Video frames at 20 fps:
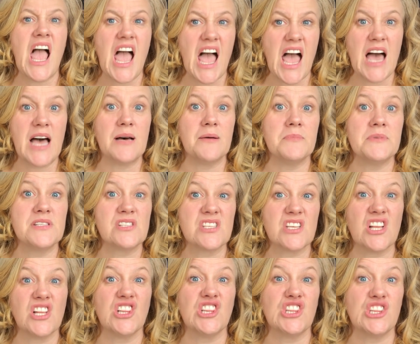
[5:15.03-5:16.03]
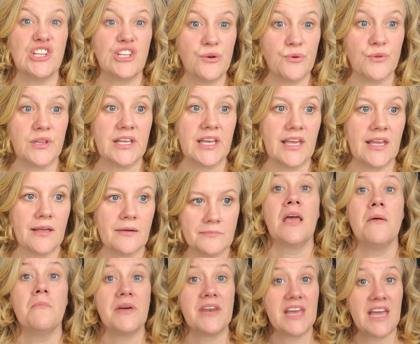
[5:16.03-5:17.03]
Absolutely.
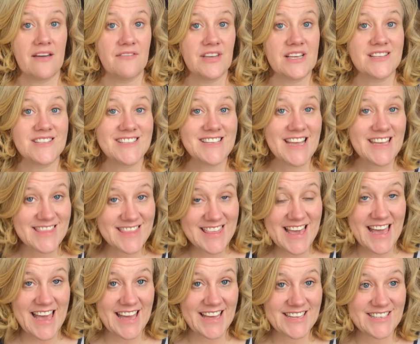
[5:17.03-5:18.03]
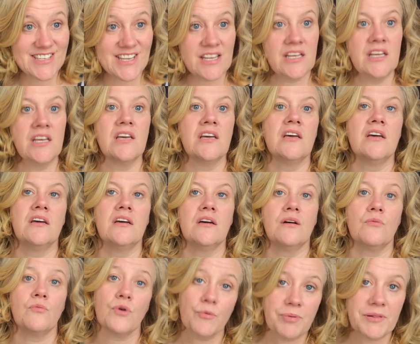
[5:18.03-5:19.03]
But having said that,
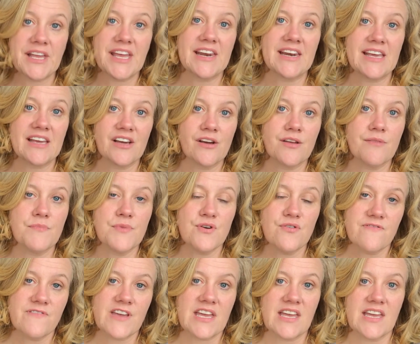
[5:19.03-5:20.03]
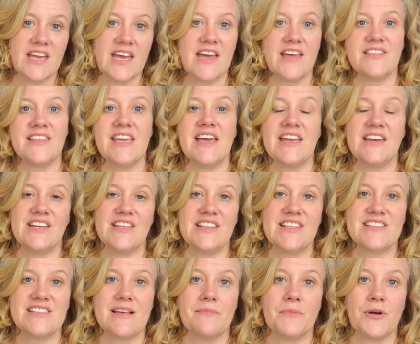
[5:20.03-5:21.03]
we're planning on moving at the end of the
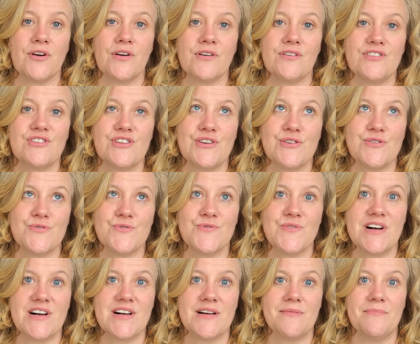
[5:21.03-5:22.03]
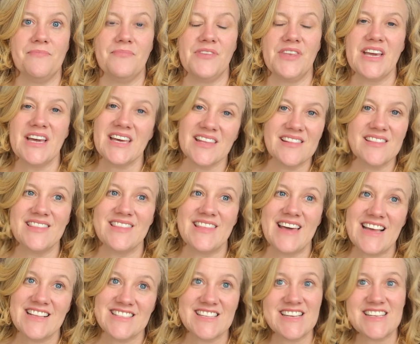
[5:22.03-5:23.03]
summer. So um, yeah,
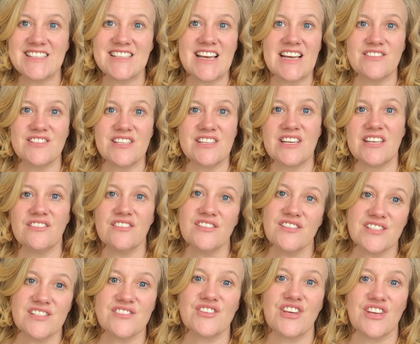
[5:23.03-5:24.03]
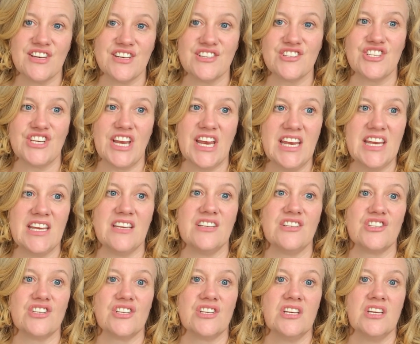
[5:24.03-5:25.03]
that six thousand dollars is going to
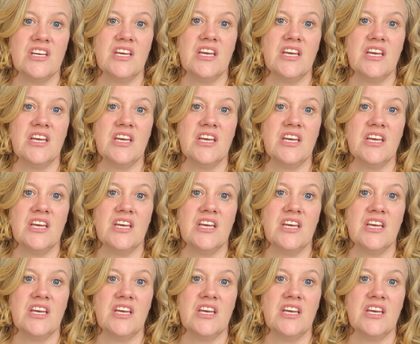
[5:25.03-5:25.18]
change.